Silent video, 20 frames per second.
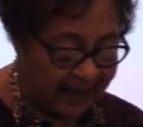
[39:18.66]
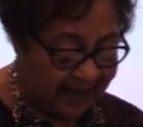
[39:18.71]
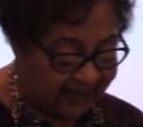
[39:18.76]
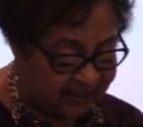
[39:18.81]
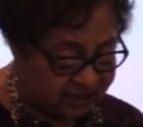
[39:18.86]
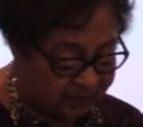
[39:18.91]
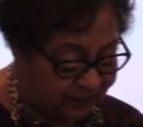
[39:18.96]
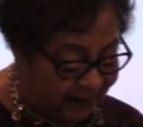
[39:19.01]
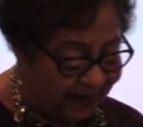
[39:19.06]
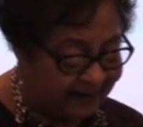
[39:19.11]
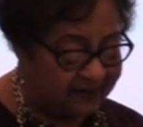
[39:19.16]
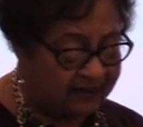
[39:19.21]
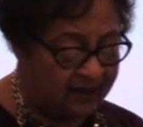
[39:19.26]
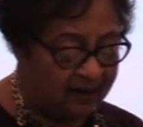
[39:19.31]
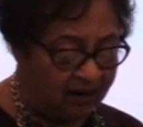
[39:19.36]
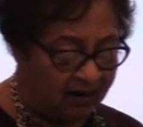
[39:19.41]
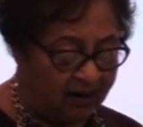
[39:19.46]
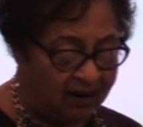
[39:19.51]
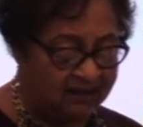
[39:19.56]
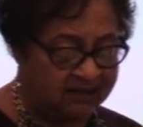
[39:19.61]

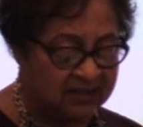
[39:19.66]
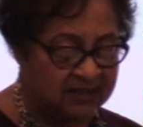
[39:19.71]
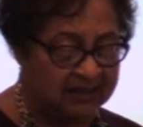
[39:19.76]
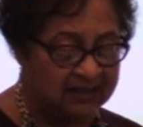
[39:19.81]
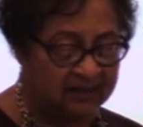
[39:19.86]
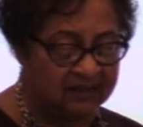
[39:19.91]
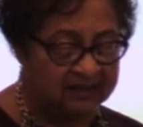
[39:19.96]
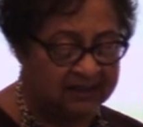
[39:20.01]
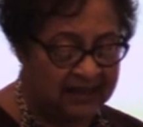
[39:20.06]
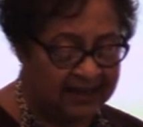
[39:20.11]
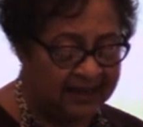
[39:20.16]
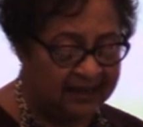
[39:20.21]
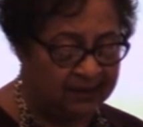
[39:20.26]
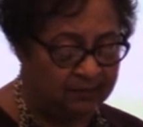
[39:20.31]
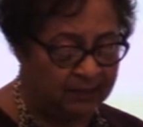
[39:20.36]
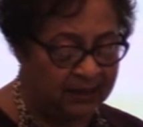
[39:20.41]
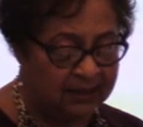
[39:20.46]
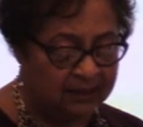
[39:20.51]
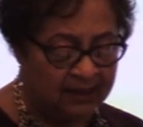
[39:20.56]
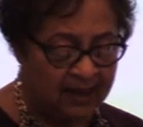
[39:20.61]
Expanding arts and
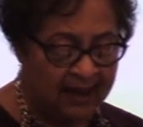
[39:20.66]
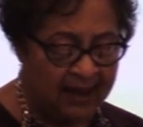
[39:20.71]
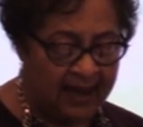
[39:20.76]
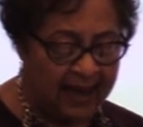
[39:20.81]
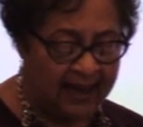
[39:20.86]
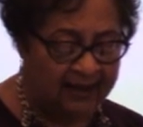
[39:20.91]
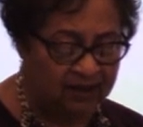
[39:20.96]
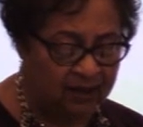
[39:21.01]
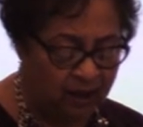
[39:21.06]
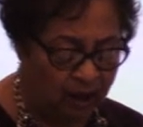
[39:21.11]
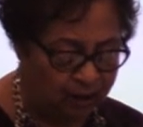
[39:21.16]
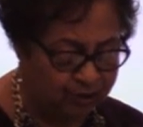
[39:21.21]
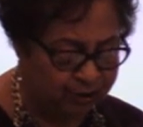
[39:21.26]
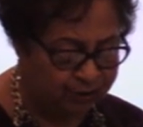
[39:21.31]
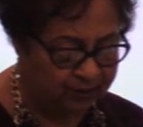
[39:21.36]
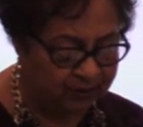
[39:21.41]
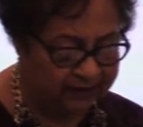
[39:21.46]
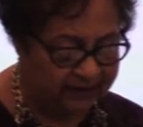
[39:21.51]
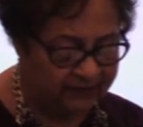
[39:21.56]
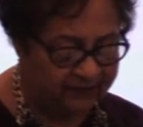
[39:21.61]
entertainment and
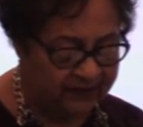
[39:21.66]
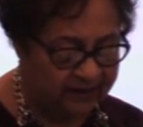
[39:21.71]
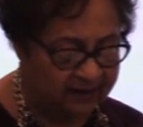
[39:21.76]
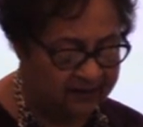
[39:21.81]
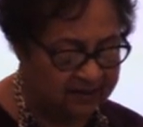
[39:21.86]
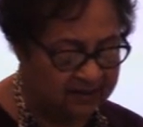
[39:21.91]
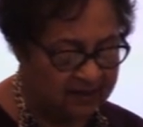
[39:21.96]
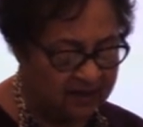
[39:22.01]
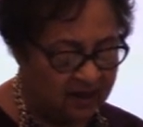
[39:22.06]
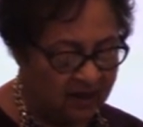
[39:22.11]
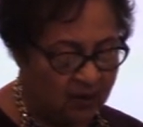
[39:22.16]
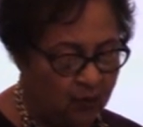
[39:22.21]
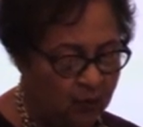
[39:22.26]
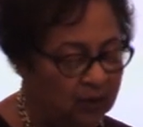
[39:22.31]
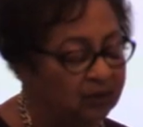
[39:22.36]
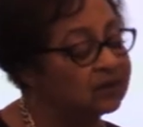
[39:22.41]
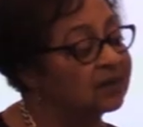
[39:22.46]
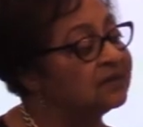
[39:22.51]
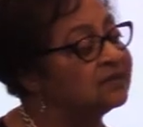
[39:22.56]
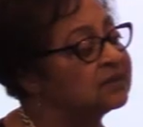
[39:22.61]
cultural events
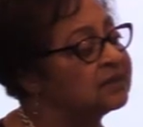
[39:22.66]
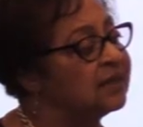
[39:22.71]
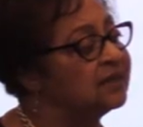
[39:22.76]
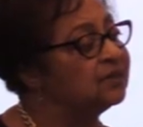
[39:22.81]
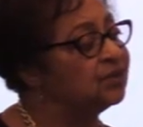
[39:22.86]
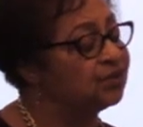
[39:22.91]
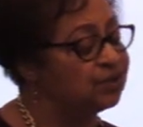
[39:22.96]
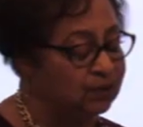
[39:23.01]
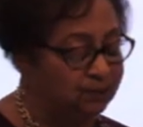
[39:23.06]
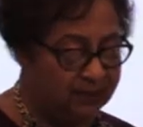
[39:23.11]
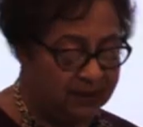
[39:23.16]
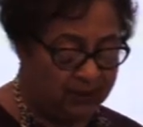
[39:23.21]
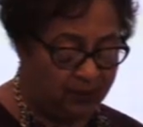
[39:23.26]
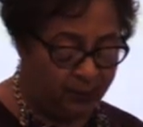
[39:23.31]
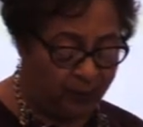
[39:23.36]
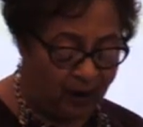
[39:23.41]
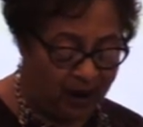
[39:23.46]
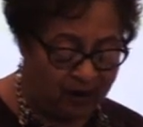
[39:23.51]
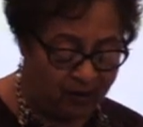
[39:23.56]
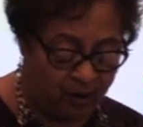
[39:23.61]
will continue to be a
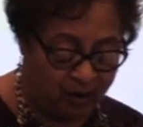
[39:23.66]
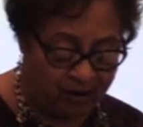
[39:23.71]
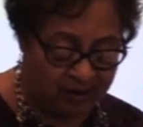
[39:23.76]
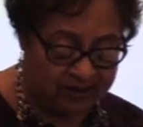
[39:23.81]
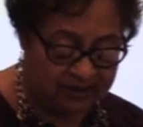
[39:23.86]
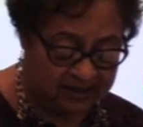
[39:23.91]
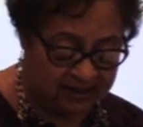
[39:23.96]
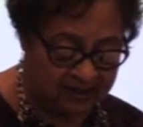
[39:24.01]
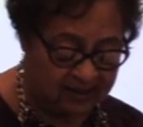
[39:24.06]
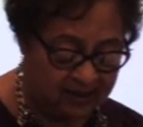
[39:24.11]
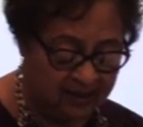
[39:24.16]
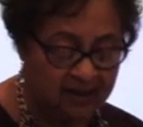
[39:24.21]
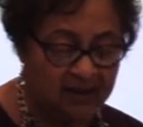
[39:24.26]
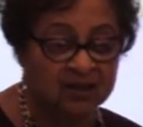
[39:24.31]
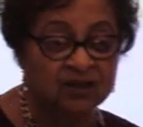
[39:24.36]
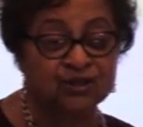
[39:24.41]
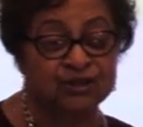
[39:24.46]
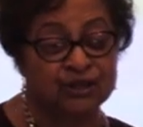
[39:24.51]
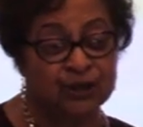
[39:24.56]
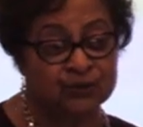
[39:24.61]
priority,
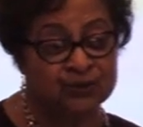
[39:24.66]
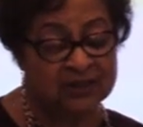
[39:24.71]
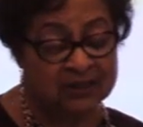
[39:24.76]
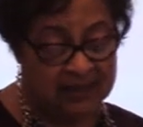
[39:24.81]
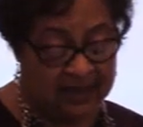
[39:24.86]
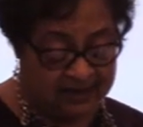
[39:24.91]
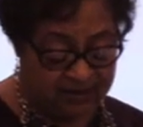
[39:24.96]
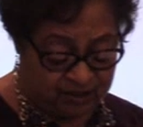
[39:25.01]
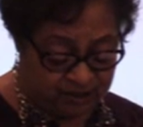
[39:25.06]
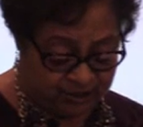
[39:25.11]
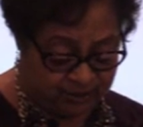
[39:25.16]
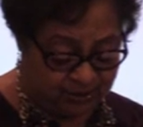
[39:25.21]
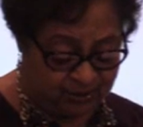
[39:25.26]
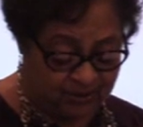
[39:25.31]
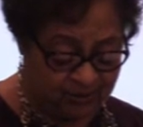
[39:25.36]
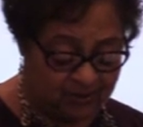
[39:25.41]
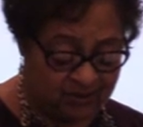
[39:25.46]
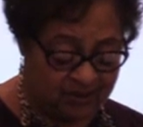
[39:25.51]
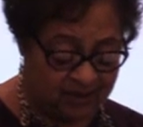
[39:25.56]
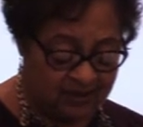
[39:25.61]
so stay
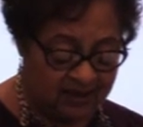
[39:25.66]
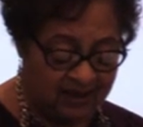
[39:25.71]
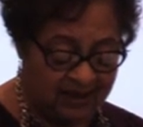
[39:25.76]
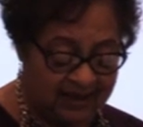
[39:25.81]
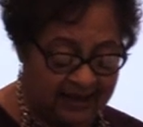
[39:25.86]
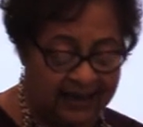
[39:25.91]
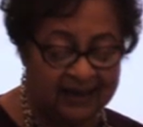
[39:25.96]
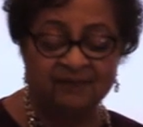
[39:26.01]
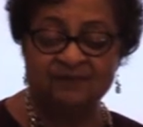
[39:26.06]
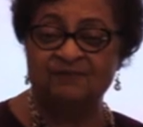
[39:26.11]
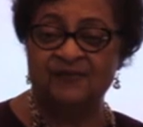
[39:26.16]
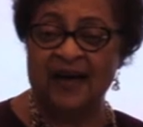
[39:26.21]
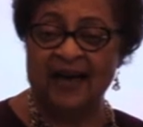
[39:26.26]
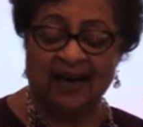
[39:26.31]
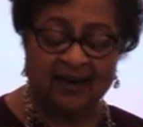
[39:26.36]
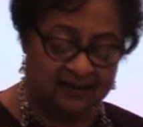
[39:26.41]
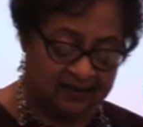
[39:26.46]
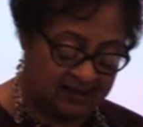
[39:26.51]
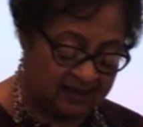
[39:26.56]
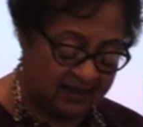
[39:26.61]
tuned. In
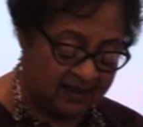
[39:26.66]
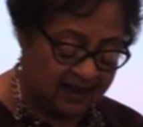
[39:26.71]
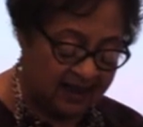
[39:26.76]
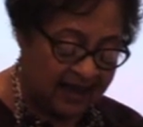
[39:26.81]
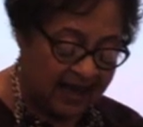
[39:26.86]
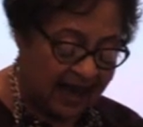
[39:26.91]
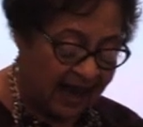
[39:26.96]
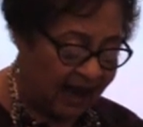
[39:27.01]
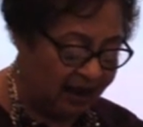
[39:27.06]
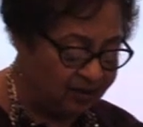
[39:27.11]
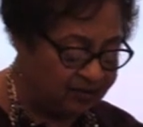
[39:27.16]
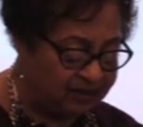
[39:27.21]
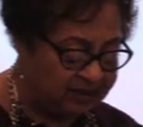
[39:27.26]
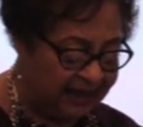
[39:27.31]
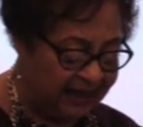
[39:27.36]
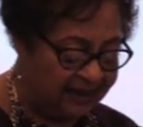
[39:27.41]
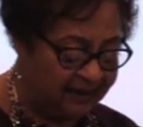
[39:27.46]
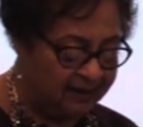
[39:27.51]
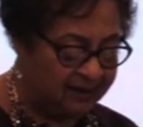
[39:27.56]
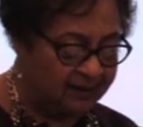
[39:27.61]
fact, I'll
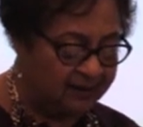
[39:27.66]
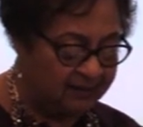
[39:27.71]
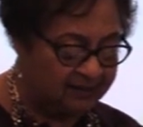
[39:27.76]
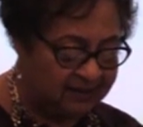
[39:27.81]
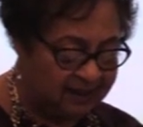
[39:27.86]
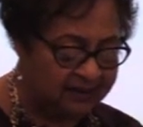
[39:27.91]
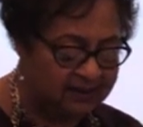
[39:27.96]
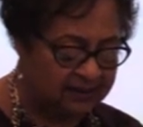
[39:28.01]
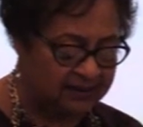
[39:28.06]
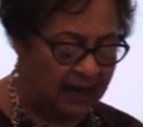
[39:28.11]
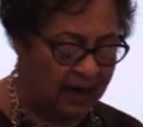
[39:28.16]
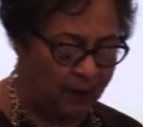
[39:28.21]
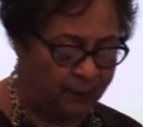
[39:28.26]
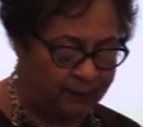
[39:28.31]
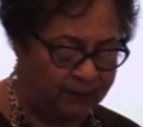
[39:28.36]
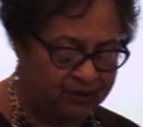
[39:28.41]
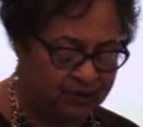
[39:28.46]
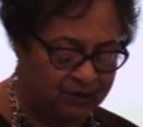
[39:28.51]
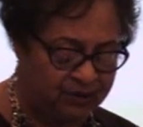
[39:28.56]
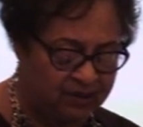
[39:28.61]
take this
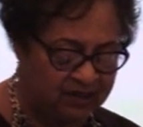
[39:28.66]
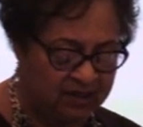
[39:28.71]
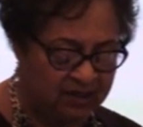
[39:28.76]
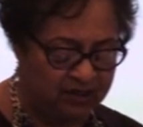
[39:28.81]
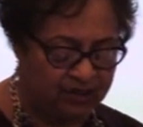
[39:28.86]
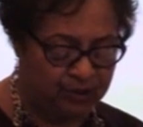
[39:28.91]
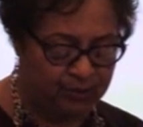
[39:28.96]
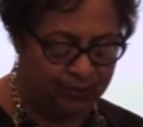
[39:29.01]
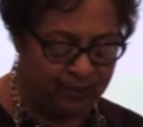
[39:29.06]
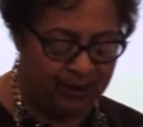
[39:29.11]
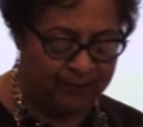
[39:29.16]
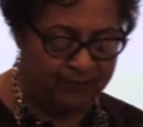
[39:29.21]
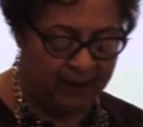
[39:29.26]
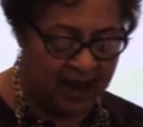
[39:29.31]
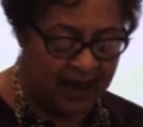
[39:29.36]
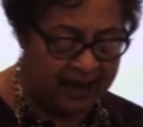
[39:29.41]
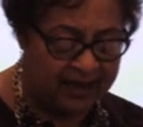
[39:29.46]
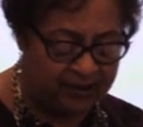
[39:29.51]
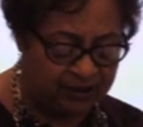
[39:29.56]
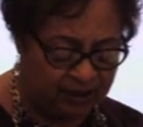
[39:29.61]
opportunity to
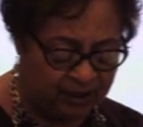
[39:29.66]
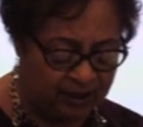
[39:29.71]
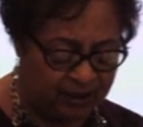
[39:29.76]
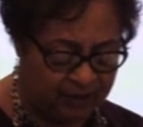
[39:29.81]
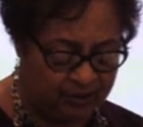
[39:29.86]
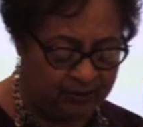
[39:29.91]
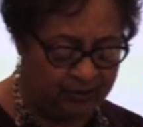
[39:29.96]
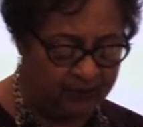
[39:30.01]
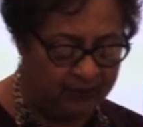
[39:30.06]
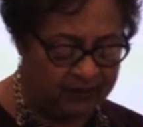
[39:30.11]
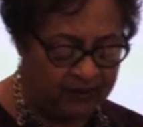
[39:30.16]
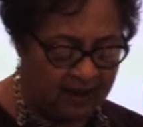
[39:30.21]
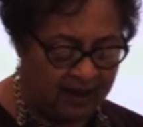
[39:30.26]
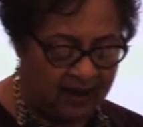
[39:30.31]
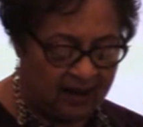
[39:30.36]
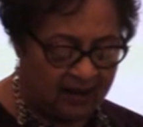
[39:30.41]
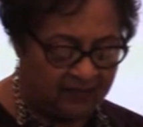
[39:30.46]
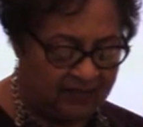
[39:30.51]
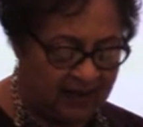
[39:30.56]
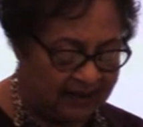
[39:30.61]
remind you
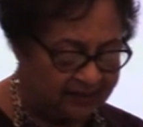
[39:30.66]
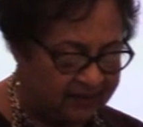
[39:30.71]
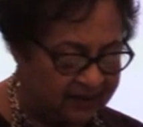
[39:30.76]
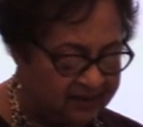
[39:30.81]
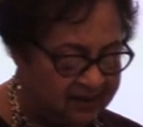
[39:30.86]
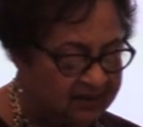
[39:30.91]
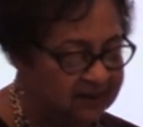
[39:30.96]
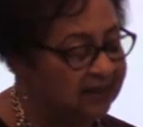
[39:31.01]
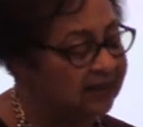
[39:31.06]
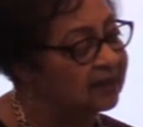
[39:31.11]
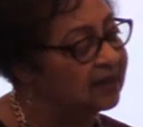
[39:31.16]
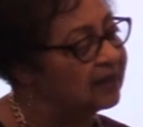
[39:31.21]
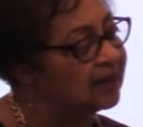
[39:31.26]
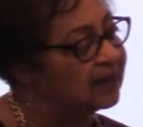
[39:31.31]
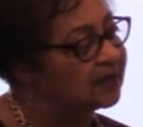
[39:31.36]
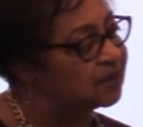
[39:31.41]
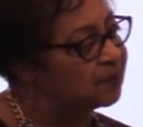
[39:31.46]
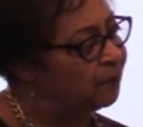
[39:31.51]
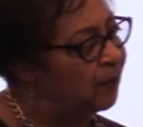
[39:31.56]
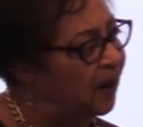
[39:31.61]
that the city
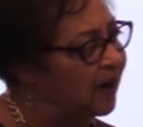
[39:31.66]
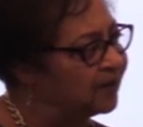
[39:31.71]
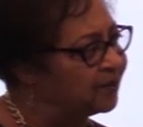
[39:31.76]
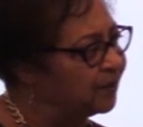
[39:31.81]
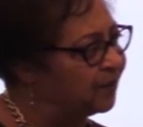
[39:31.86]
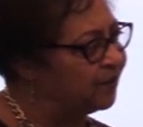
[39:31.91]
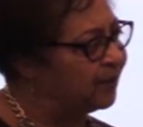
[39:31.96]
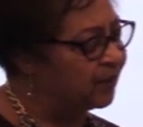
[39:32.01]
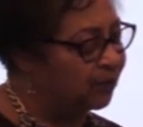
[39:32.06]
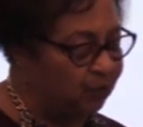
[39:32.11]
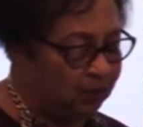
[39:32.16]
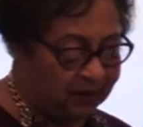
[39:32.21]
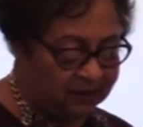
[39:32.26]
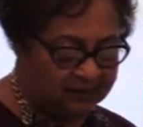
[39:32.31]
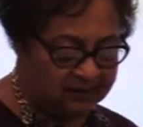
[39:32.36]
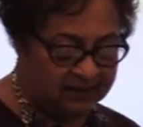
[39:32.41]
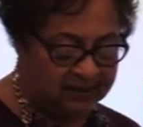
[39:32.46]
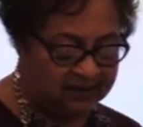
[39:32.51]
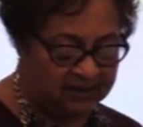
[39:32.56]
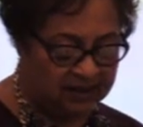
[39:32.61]
is partnering
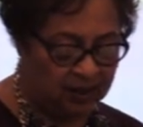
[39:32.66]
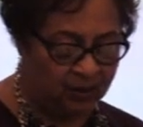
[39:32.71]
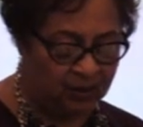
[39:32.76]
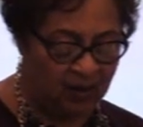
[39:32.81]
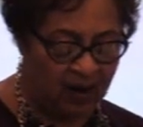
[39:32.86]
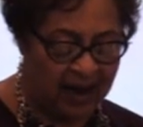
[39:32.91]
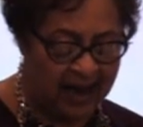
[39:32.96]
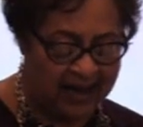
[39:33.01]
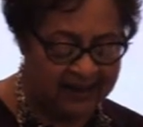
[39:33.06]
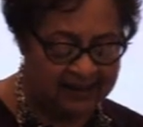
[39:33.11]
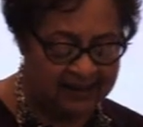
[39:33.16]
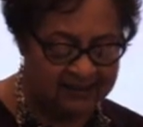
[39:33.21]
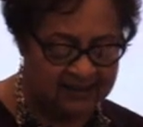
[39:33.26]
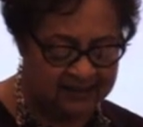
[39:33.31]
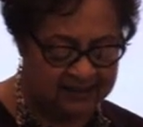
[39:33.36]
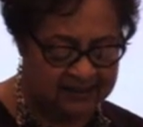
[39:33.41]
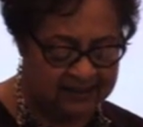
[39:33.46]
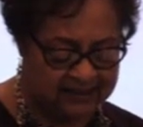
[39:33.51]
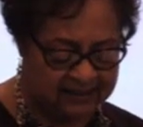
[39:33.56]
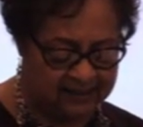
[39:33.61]
with DeSoto
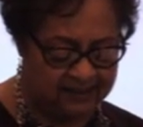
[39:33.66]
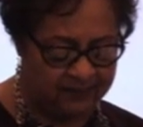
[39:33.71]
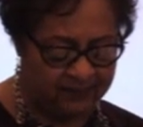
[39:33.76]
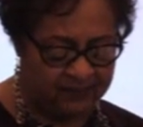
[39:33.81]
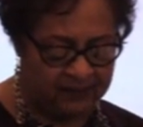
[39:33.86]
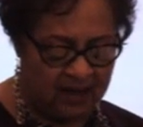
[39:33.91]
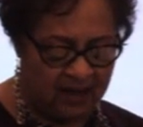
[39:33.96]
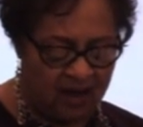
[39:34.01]
ISD